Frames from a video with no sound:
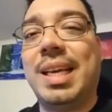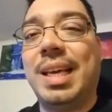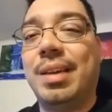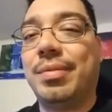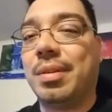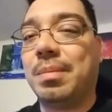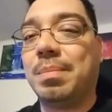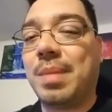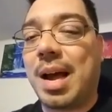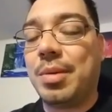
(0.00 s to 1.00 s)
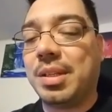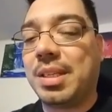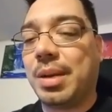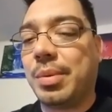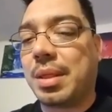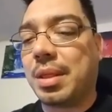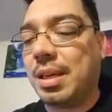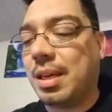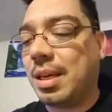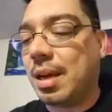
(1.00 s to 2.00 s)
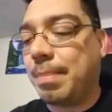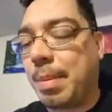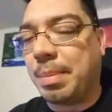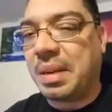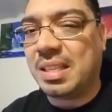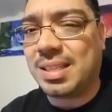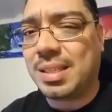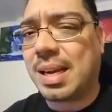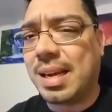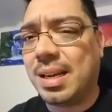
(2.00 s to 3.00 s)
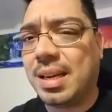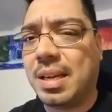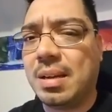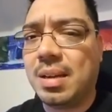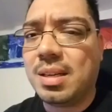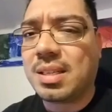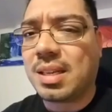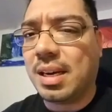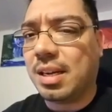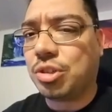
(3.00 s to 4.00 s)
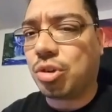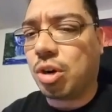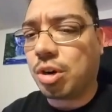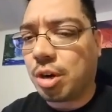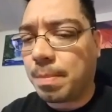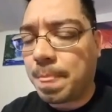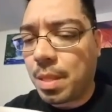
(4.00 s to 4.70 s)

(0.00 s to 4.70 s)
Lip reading: even, I would say, with the peppermint slightly stronger.